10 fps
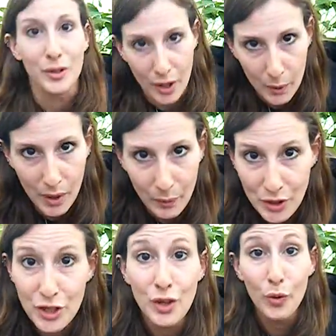saw one,
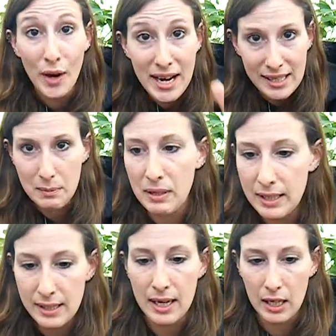which is crazy. But
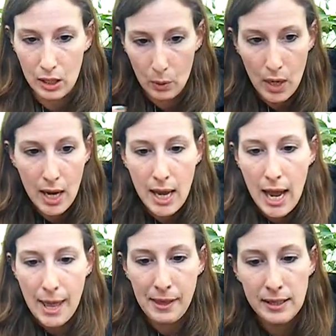it's like, you know,
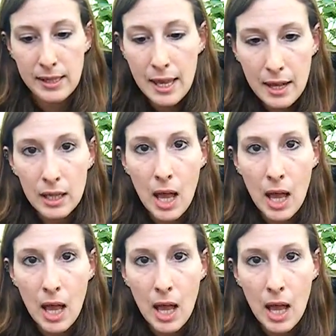and they say that a